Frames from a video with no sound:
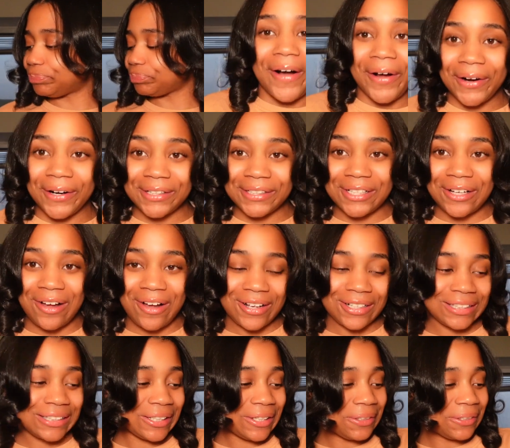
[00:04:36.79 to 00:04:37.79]
All right, y'all.
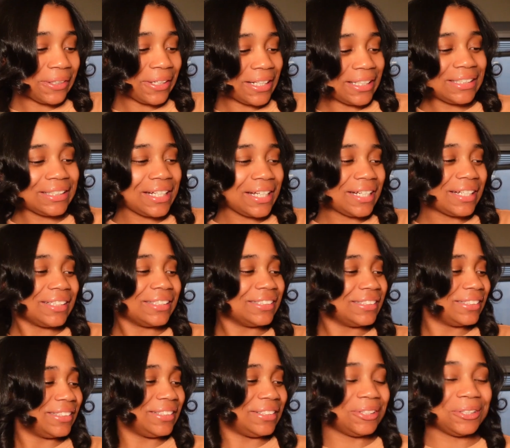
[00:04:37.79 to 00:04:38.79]
So let's get
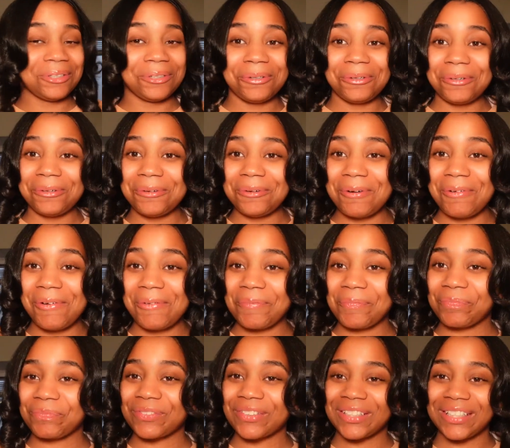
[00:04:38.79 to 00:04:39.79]
to
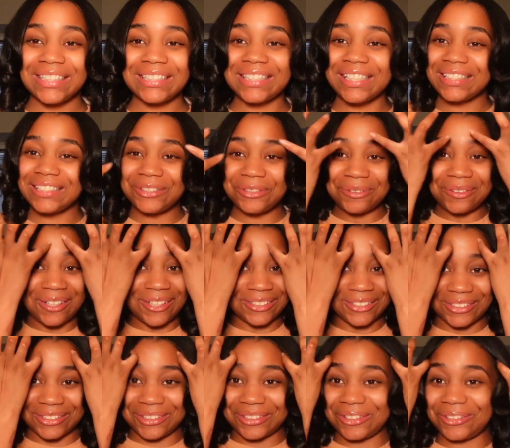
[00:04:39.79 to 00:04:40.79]
let's get to
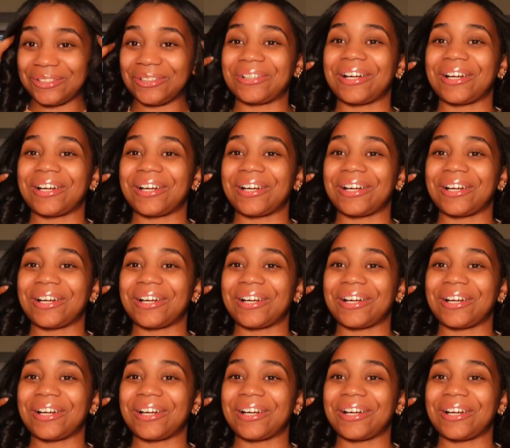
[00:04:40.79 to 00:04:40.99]
nursing school.